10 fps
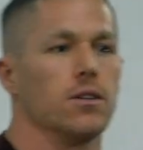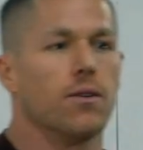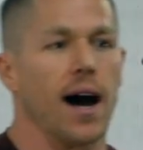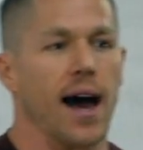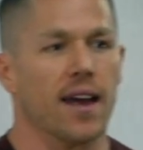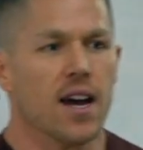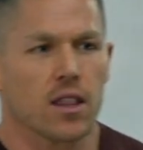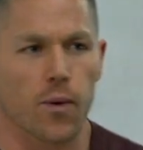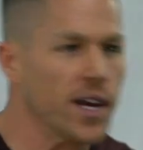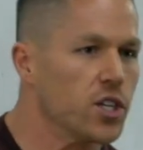is too high.
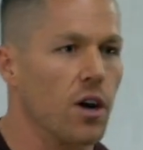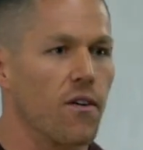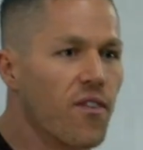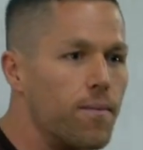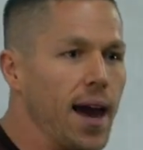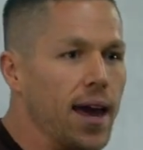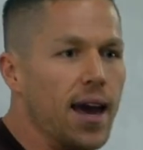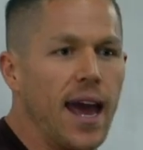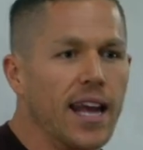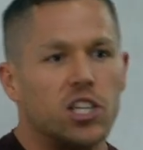The ratio for my
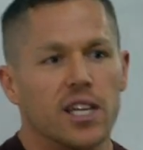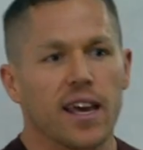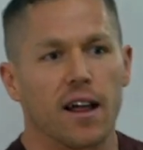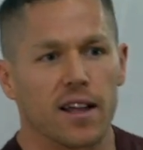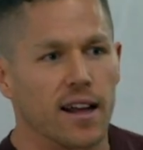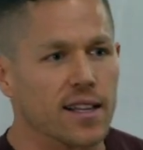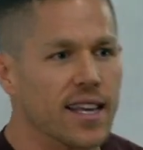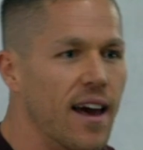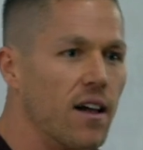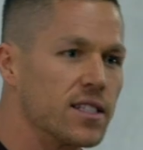HDL and
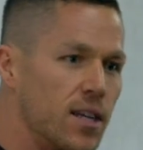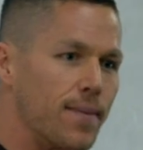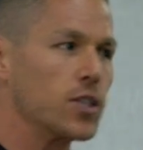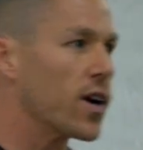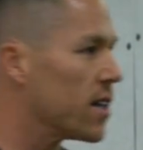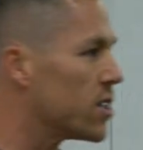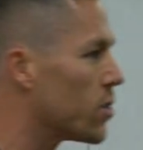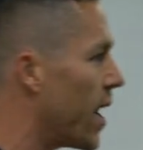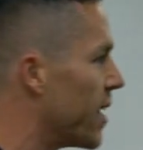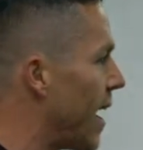LDL to my
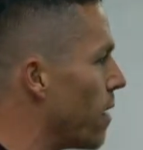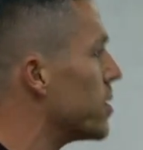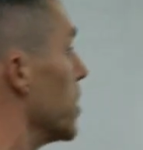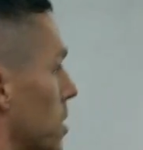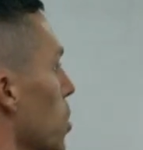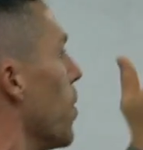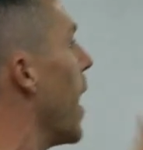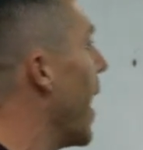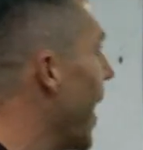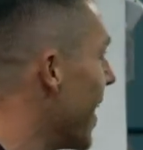triglyceride count is too
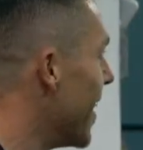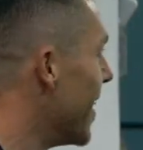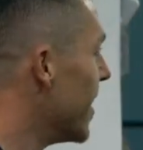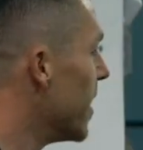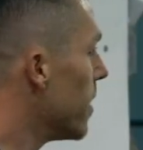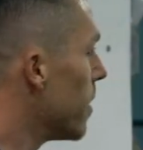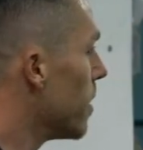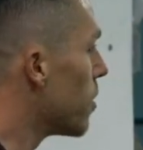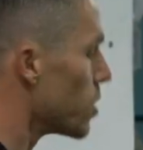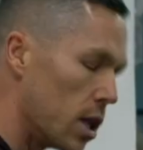high.
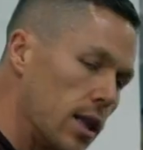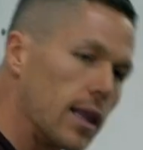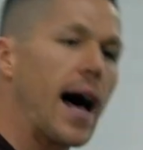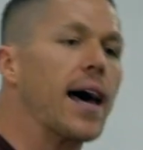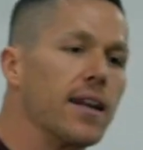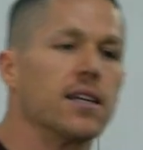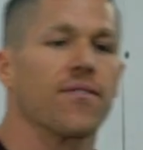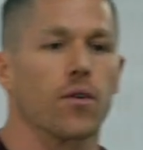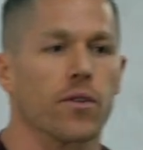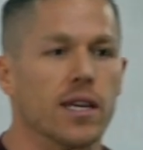There's a lot of
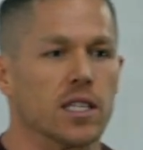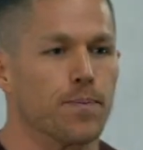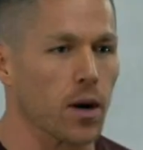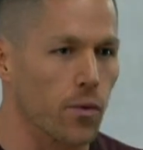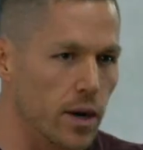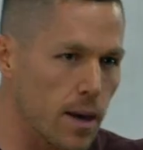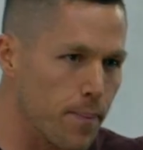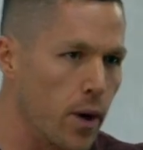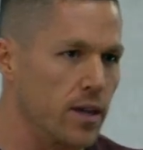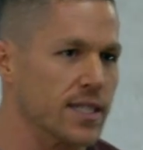different reasons, but it really
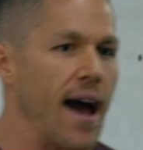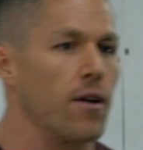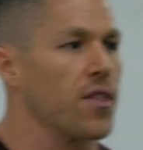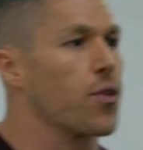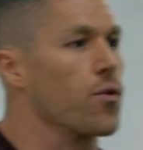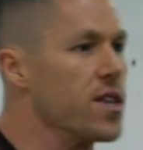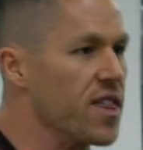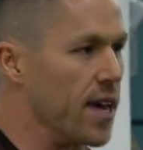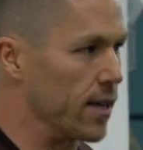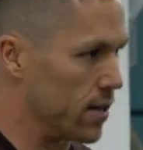boils down to three
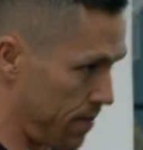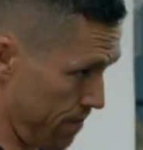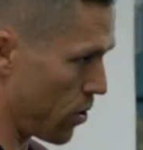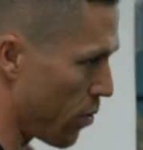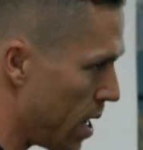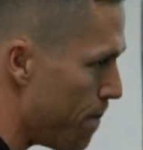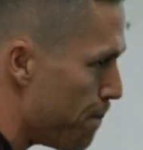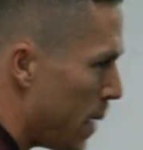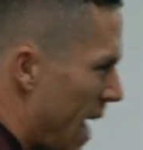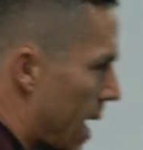things three
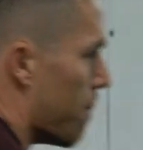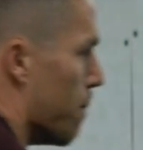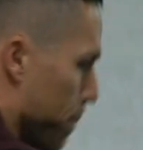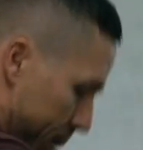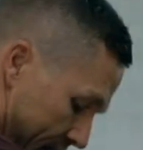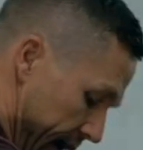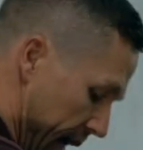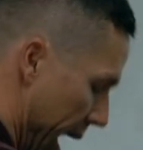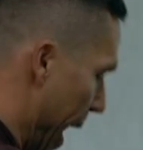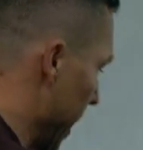big ticket